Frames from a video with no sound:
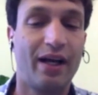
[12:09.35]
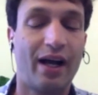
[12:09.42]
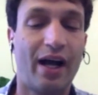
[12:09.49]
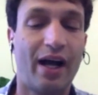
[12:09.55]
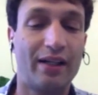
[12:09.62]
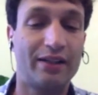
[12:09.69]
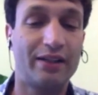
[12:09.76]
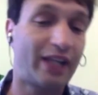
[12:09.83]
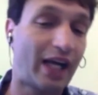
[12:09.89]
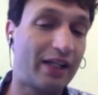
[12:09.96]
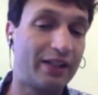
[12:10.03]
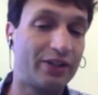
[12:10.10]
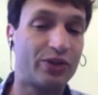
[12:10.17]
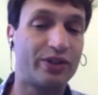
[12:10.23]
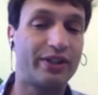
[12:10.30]
uh,
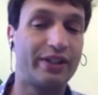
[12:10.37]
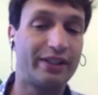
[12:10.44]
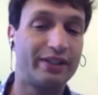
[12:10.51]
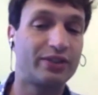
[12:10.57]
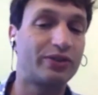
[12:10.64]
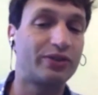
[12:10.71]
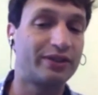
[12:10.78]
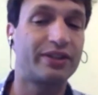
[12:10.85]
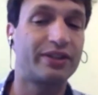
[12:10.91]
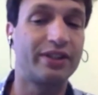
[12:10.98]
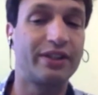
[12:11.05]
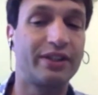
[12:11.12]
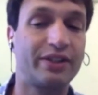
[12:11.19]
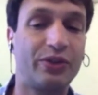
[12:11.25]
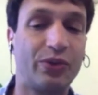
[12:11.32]
challenge or the next concern
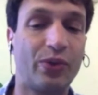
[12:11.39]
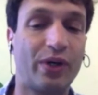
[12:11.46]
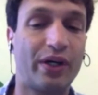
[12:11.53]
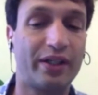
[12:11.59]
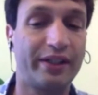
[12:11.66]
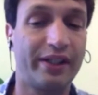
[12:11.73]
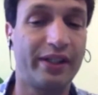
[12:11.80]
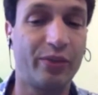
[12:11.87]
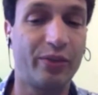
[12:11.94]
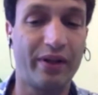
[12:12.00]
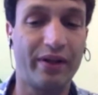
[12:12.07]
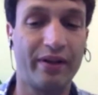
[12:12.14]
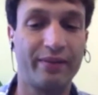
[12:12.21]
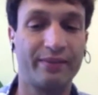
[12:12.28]
that you are dealing with.